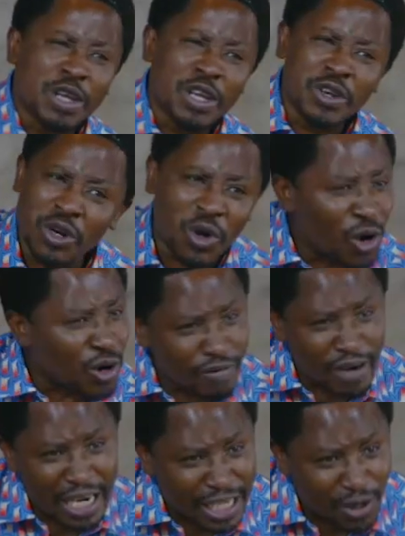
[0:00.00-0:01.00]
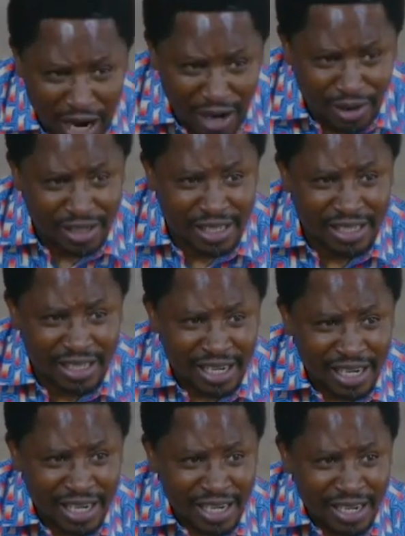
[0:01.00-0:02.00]
known all over the world?
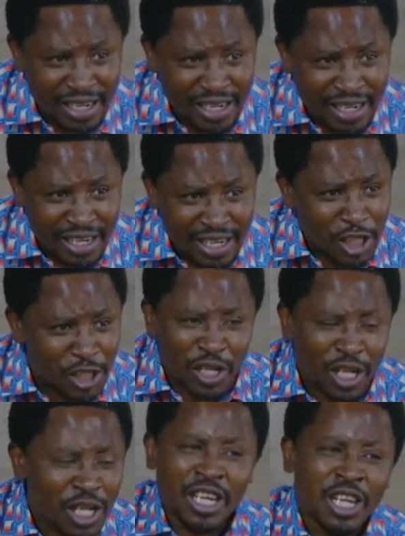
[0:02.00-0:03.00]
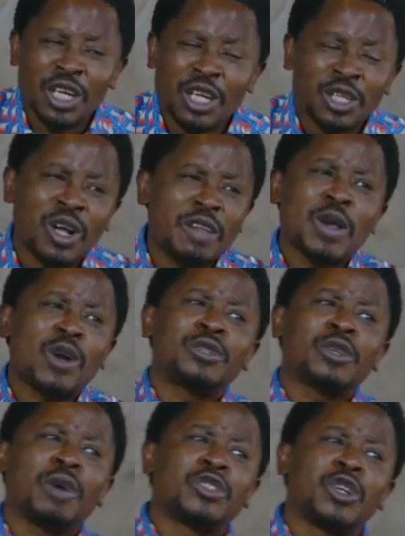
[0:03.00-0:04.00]
It's not because
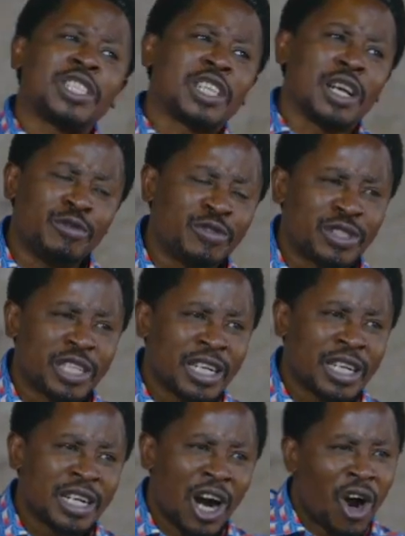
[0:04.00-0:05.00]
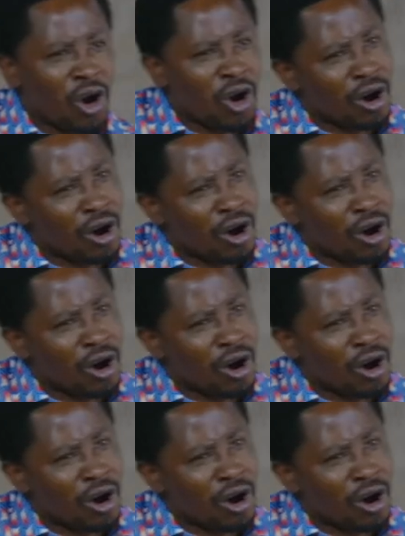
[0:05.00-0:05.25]
of Joseph or